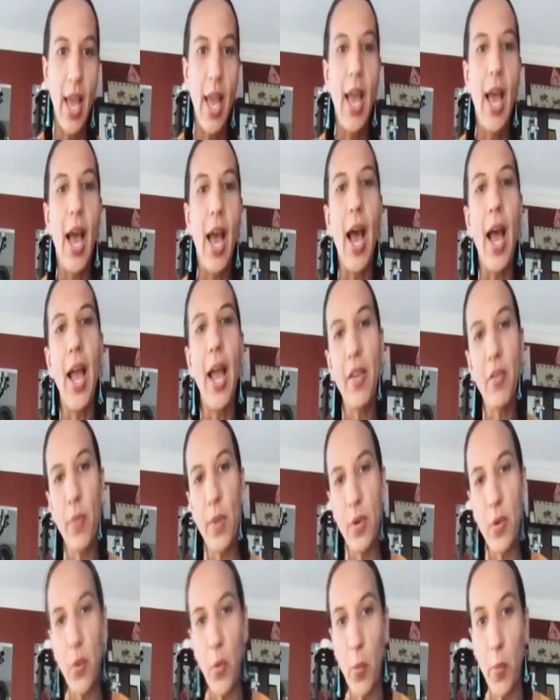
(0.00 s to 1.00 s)
I have
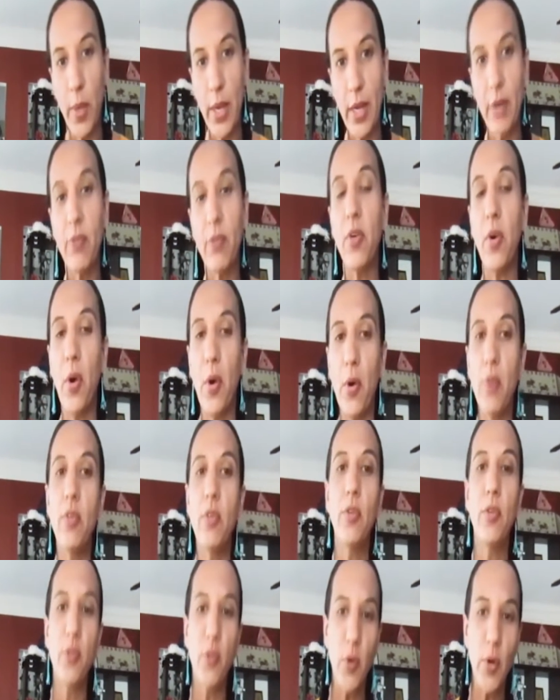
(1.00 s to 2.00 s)
been hooping for over
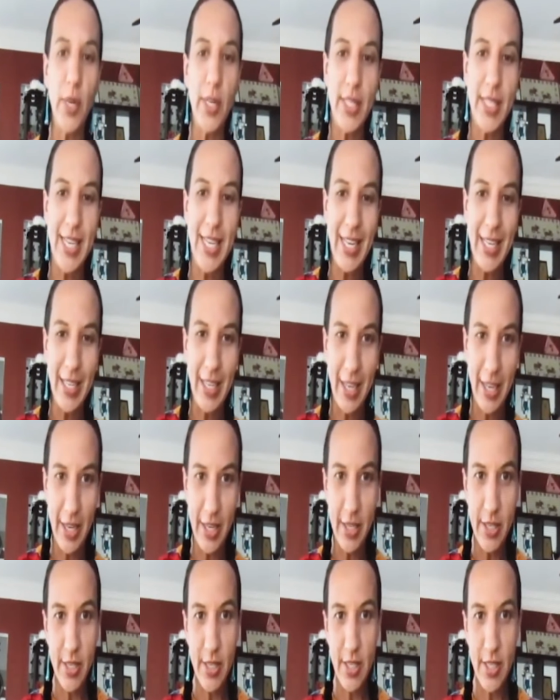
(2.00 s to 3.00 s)
14
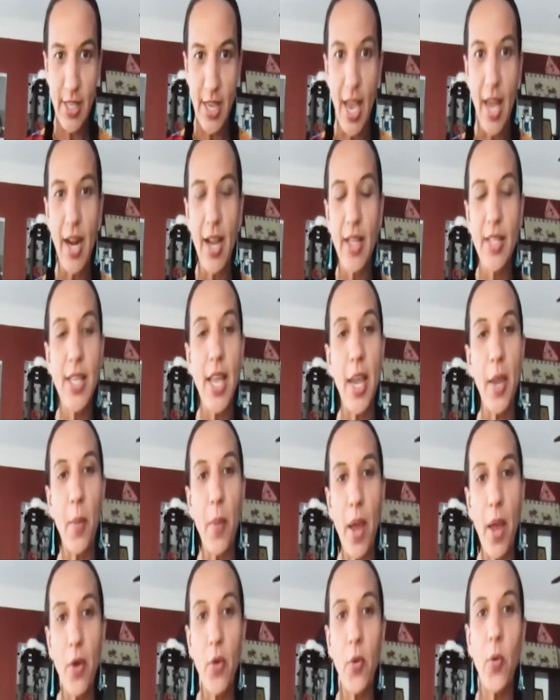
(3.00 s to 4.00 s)
years and I take
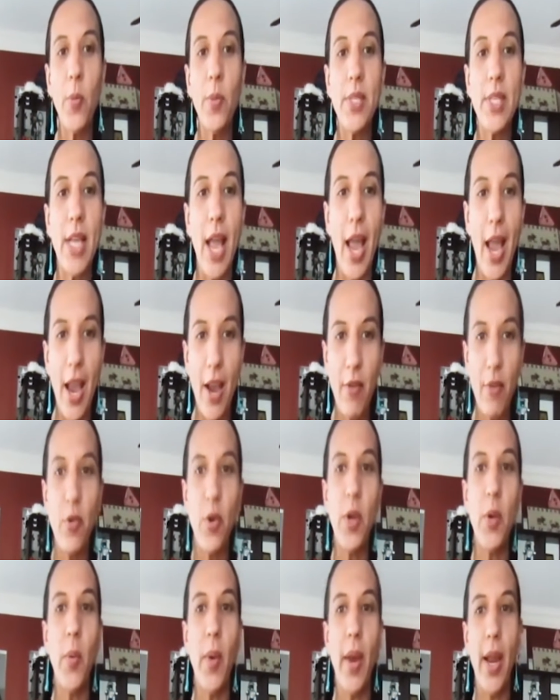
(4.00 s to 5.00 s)
my hoops
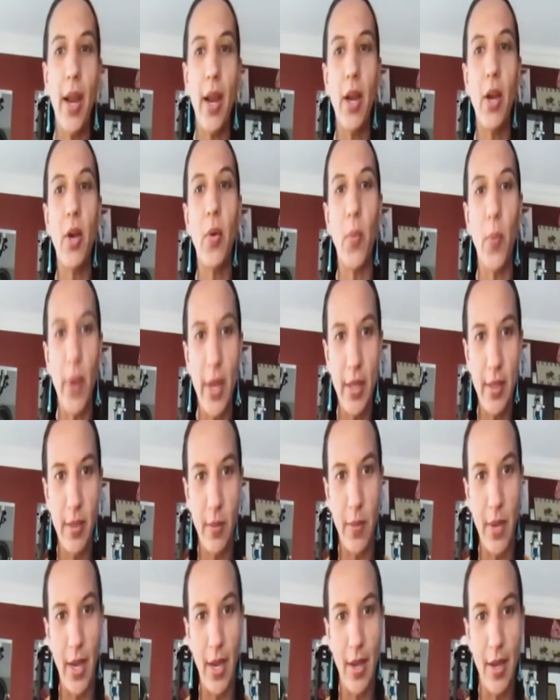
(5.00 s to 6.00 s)
everywhere with
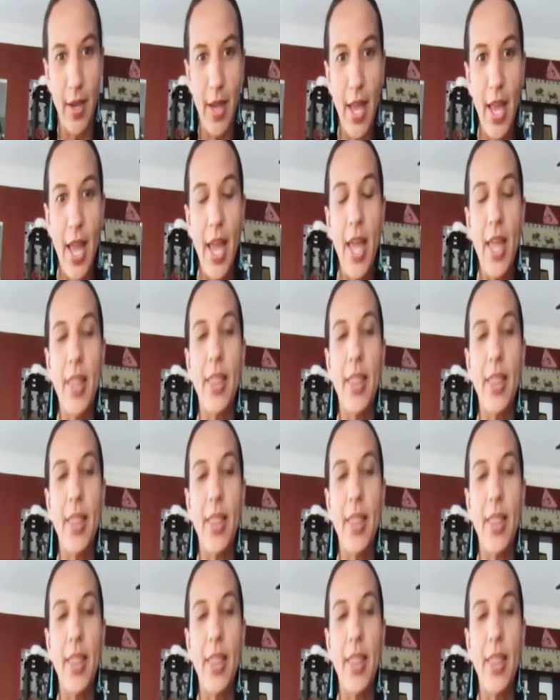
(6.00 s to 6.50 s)
me.